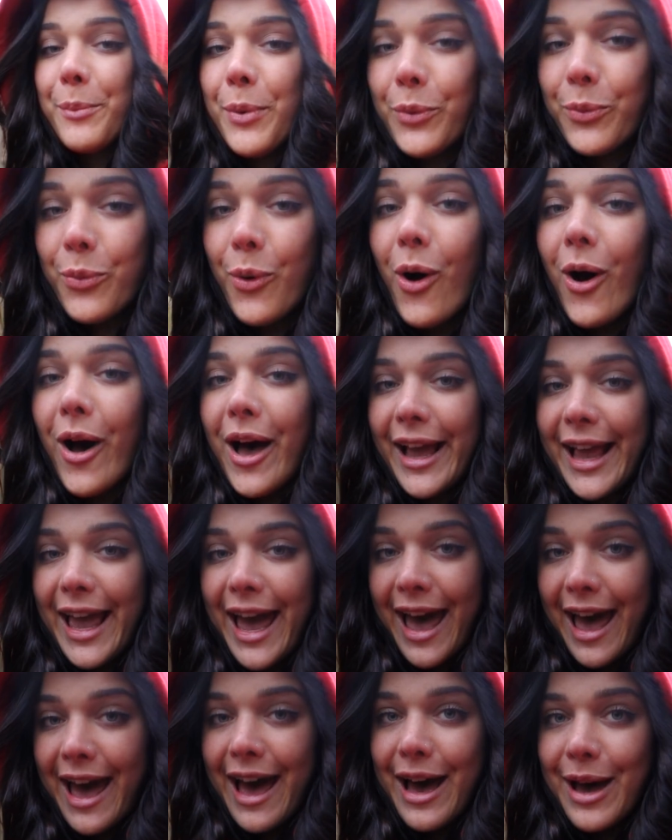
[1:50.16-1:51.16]
but what I
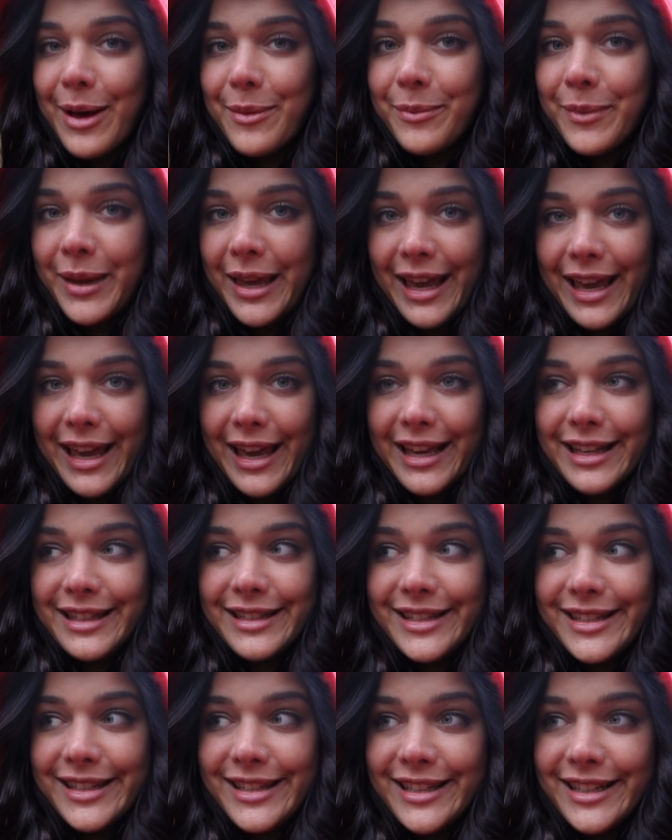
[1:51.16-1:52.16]
am
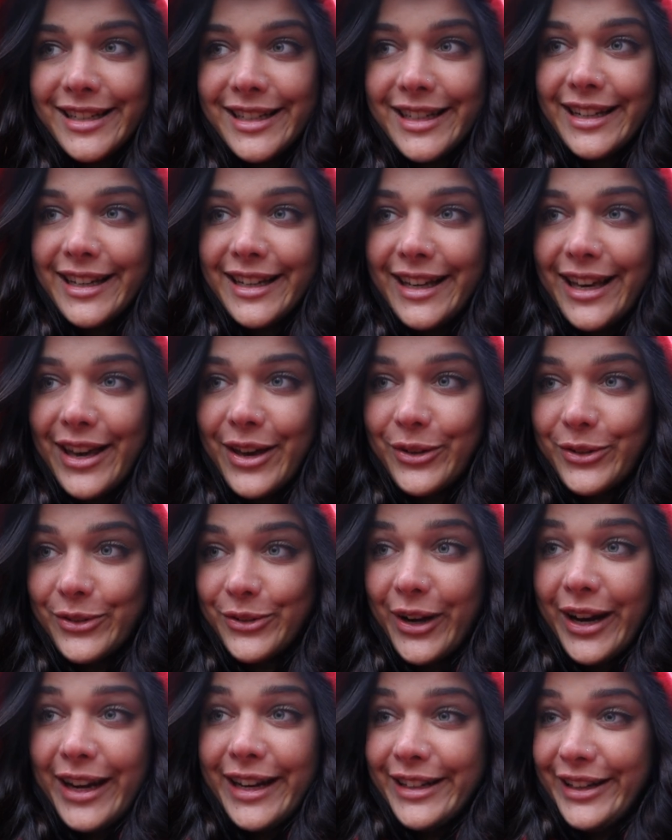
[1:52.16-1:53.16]
is a
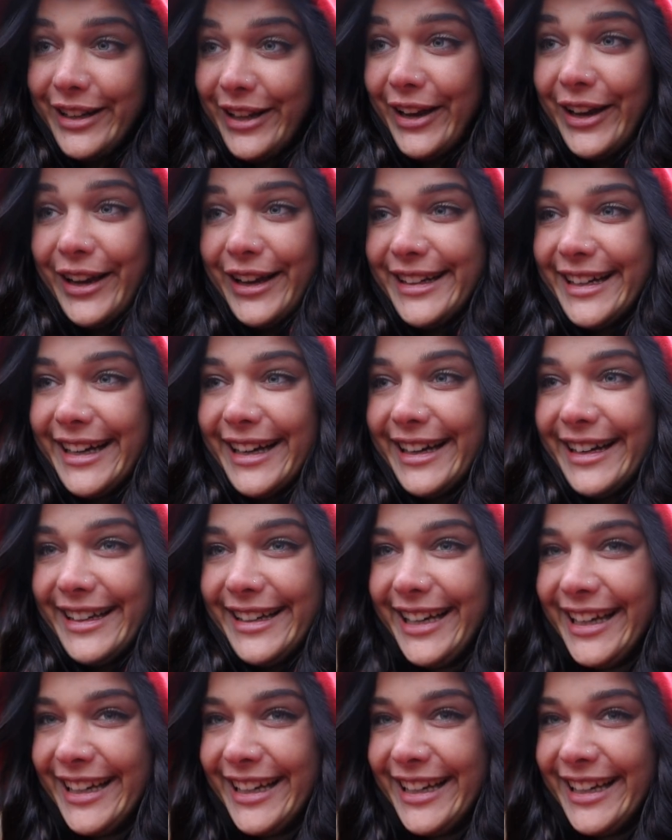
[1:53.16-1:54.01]
great learner.